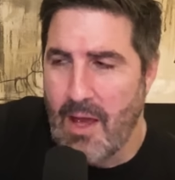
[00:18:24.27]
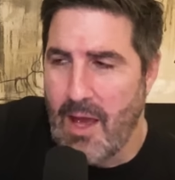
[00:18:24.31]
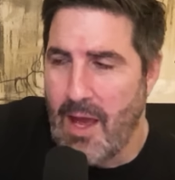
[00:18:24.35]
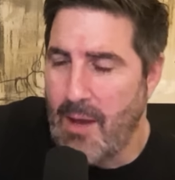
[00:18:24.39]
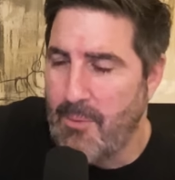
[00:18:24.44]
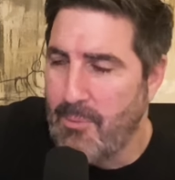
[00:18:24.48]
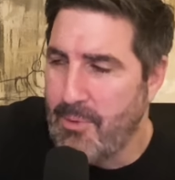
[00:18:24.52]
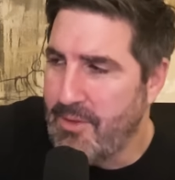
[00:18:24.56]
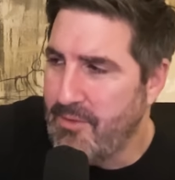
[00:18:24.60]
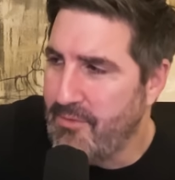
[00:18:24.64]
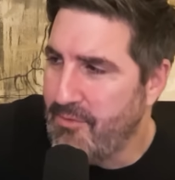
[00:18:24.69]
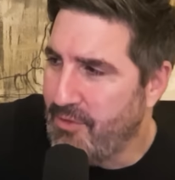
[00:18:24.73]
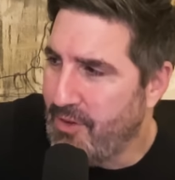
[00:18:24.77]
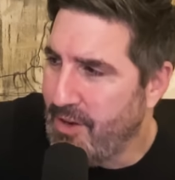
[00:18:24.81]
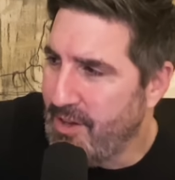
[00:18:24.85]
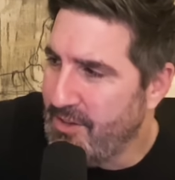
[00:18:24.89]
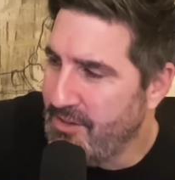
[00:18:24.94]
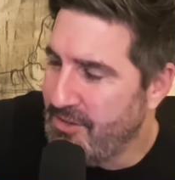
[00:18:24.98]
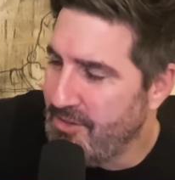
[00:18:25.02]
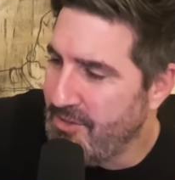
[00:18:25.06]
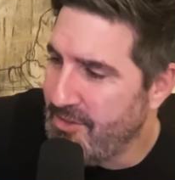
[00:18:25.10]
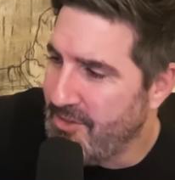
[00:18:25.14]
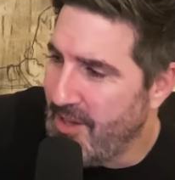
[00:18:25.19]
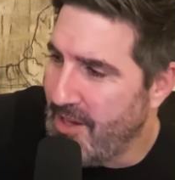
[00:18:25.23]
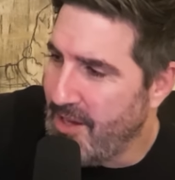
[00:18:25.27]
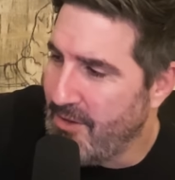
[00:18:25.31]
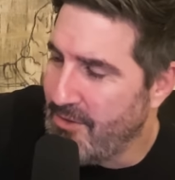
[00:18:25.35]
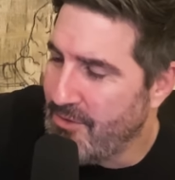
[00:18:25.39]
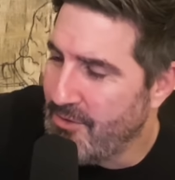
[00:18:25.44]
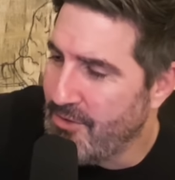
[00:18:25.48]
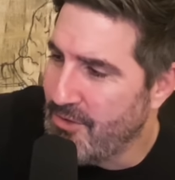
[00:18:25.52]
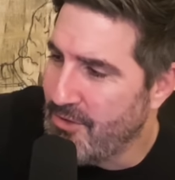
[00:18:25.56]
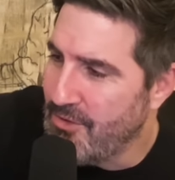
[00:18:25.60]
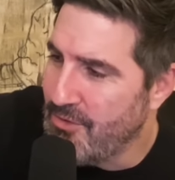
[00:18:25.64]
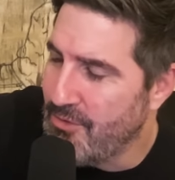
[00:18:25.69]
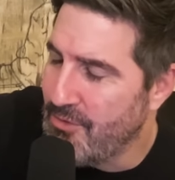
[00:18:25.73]
And with inflation
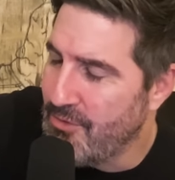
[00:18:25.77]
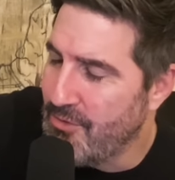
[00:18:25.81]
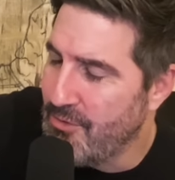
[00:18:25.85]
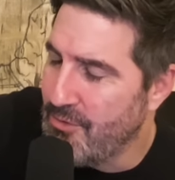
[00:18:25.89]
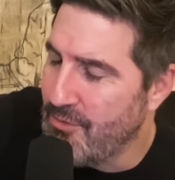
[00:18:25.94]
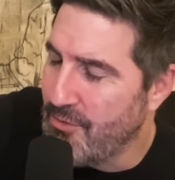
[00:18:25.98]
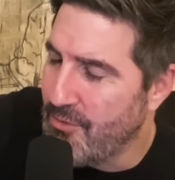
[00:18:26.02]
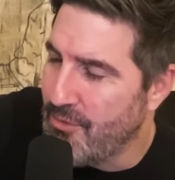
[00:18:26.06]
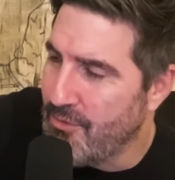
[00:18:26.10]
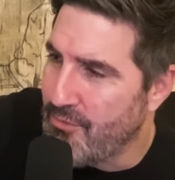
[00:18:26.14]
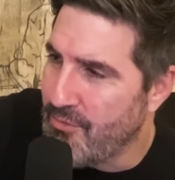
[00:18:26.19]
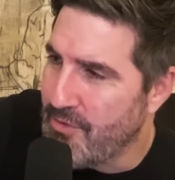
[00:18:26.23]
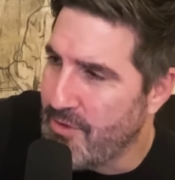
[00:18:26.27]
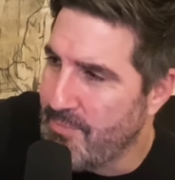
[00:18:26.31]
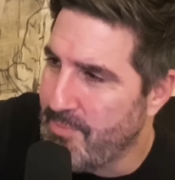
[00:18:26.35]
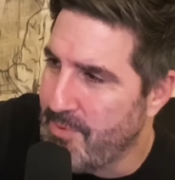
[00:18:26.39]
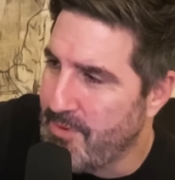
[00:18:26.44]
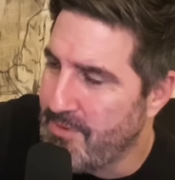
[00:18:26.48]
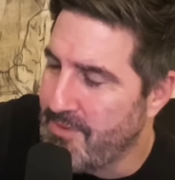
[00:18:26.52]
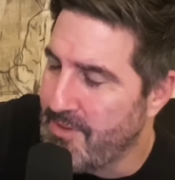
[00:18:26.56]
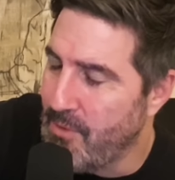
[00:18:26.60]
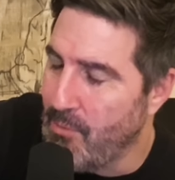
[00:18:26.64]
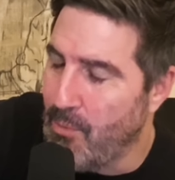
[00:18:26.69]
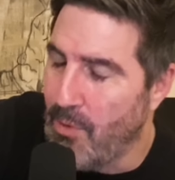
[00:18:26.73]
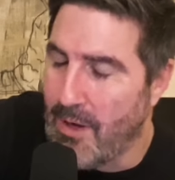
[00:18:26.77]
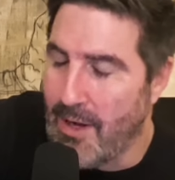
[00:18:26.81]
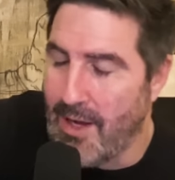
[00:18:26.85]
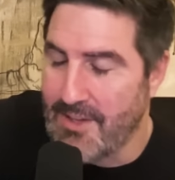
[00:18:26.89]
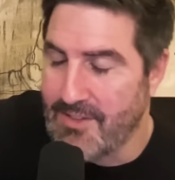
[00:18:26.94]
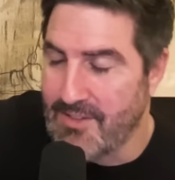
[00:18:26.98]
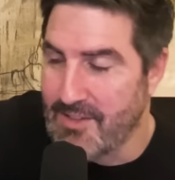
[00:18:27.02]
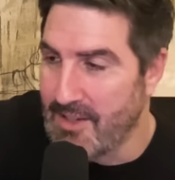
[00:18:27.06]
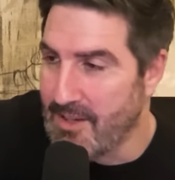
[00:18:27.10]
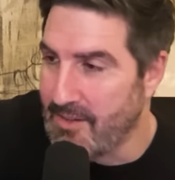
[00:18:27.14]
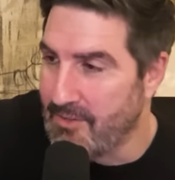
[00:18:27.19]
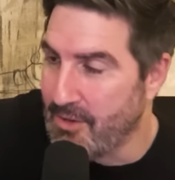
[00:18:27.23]
down to 3%, well,
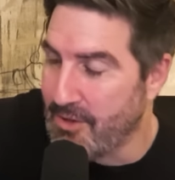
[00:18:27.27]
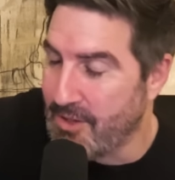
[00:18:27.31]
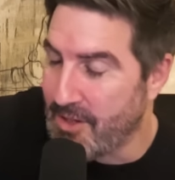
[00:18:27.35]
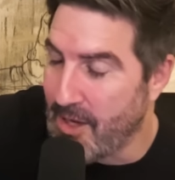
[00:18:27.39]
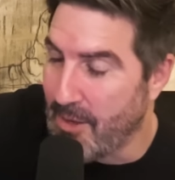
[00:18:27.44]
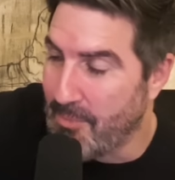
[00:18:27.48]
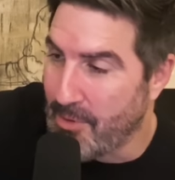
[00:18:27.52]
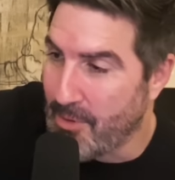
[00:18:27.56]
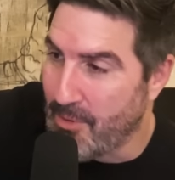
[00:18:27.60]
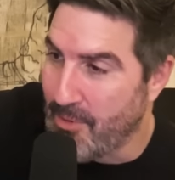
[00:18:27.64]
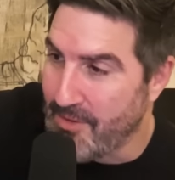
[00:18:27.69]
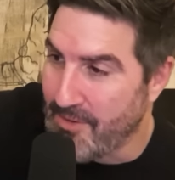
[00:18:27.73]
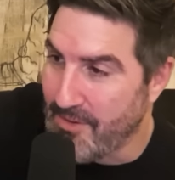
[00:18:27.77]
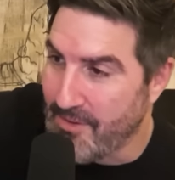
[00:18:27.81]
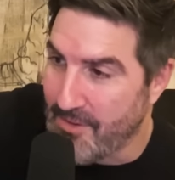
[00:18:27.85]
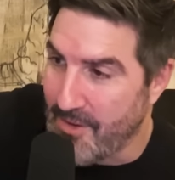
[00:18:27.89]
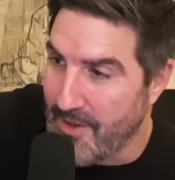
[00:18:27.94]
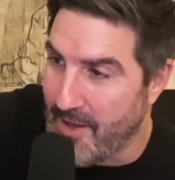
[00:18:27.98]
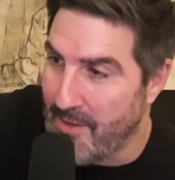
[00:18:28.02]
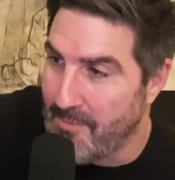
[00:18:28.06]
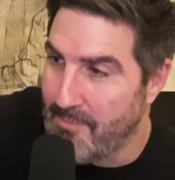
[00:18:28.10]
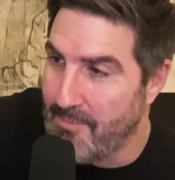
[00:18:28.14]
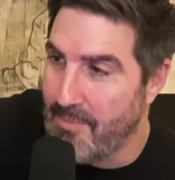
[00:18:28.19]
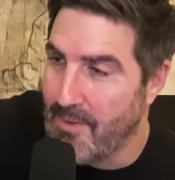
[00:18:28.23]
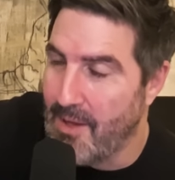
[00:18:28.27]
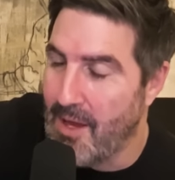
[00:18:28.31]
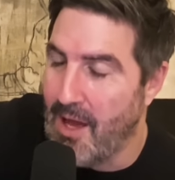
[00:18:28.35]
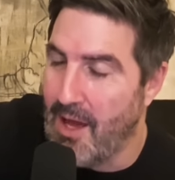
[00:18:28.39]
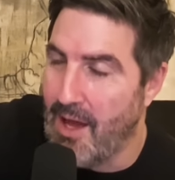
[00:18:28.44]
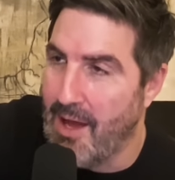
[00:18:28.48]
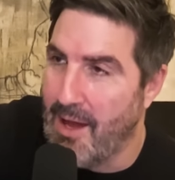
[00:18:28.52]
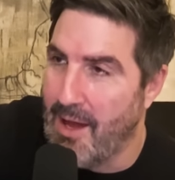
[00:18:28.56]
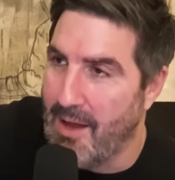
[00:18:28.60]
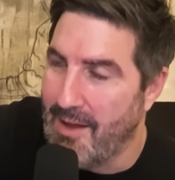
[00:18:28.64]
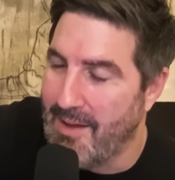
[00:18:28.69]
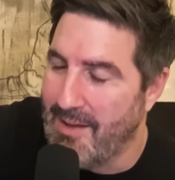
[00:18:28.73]
actually, I've got a couple of questions on
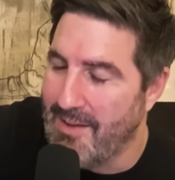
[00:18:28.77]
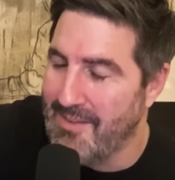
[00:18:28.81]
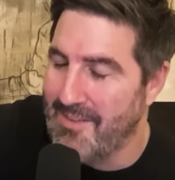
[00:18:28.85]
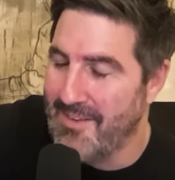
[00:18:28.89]
that.